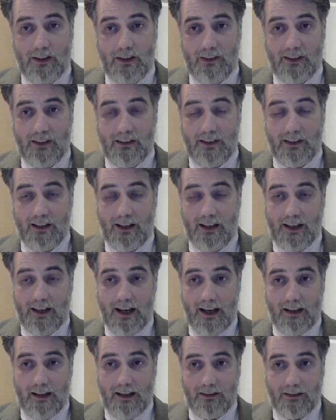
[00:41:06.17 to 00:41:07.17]
city
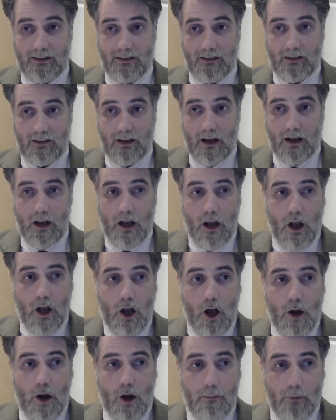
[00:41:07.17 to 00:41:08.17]
like Athens.
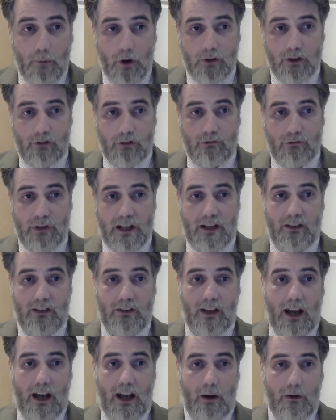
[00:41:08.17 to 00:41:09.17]
Modern readers,
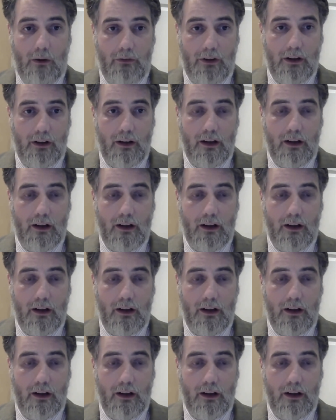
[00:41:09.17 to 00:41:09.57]
however,